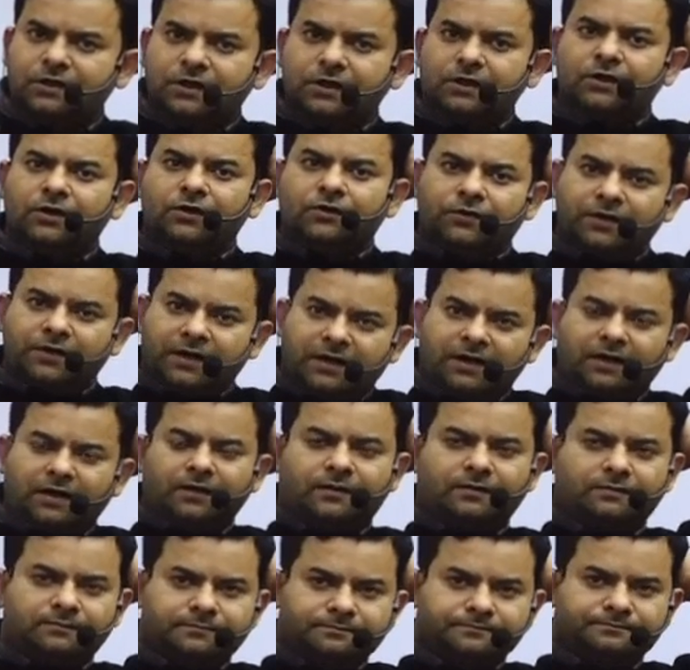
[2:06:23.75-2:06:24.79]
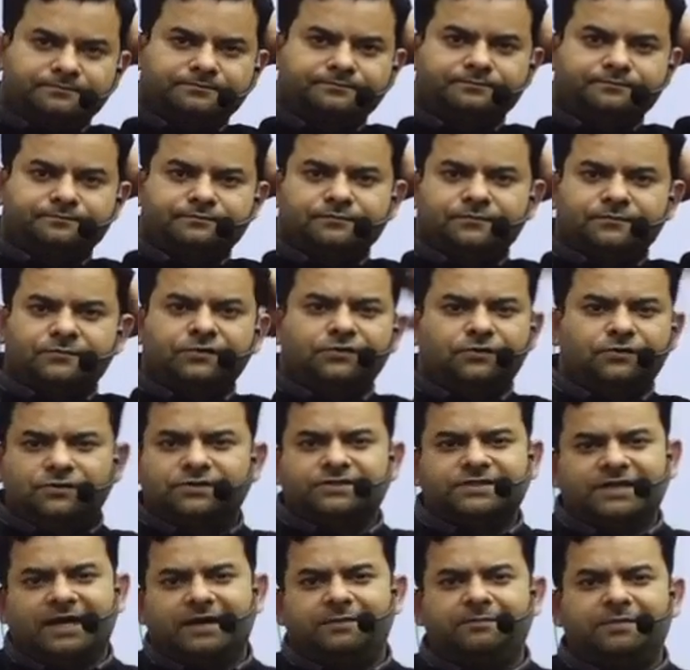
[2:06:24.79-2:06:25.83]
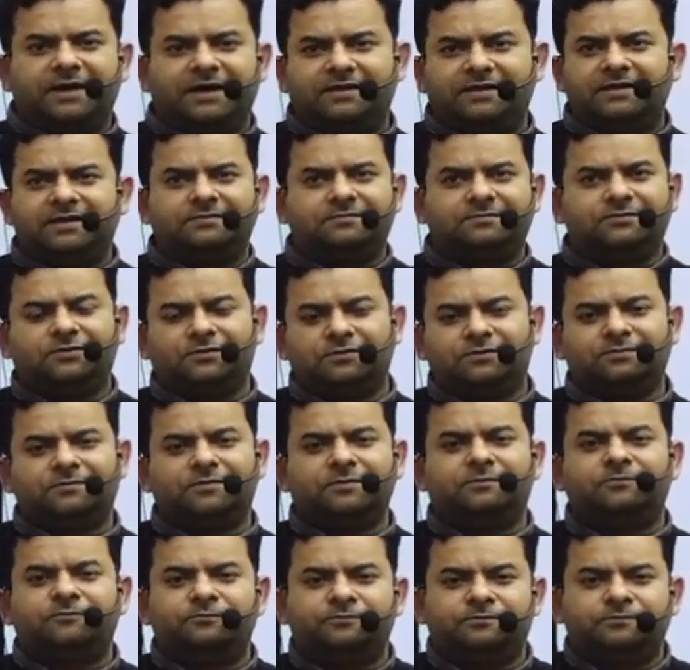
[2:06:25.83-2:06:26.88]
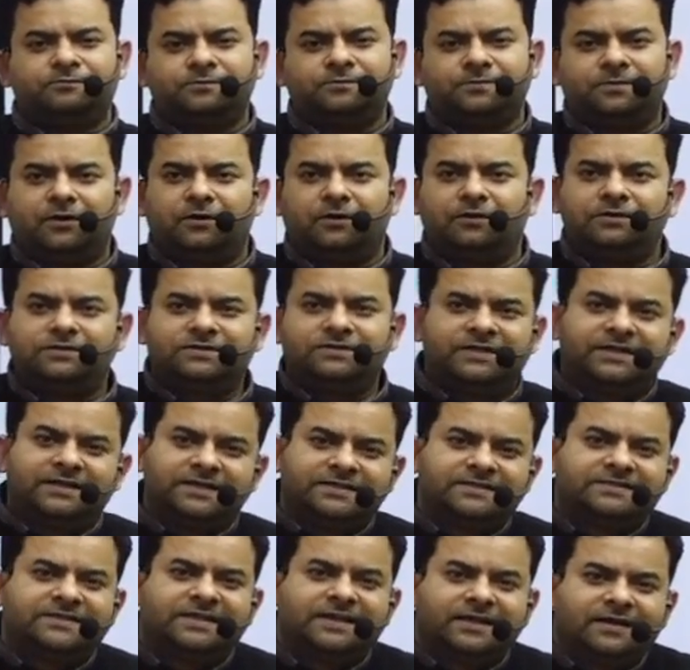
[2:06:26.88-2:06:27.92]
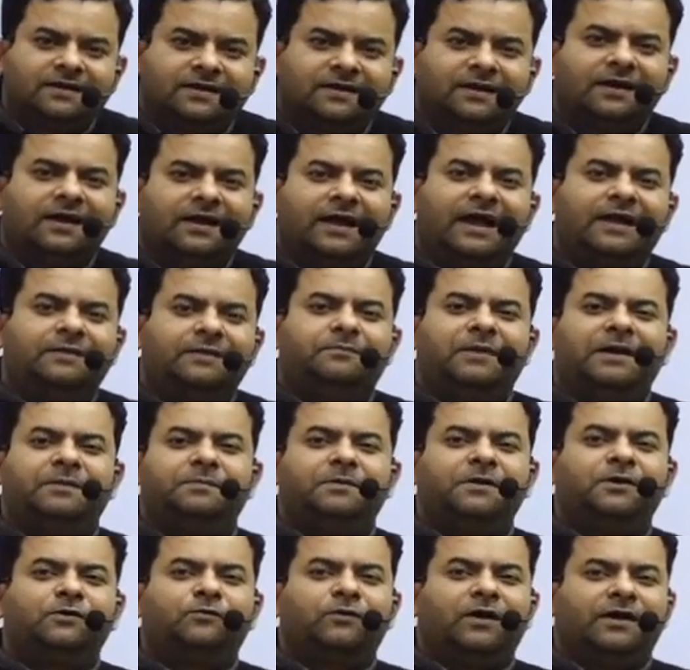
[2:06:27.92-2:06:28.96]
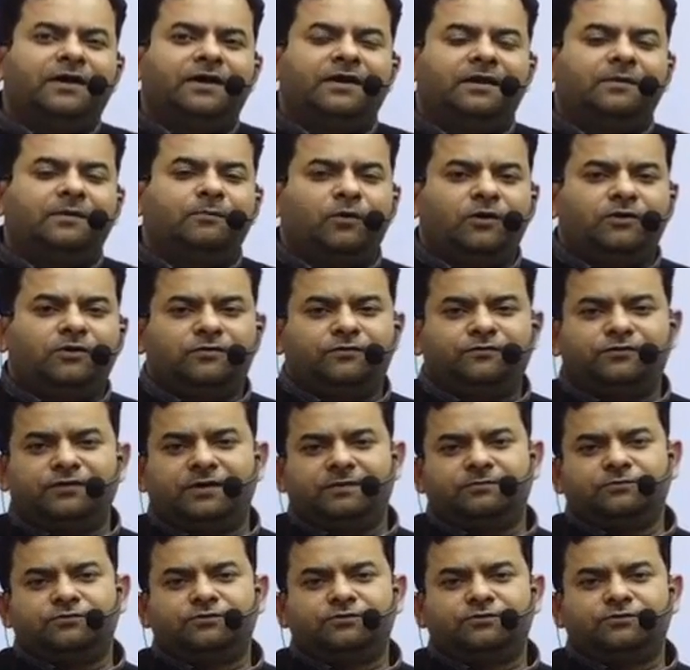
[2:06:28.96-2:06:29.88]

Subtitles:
ready. Standby, that the set is there and might be required at any point of time.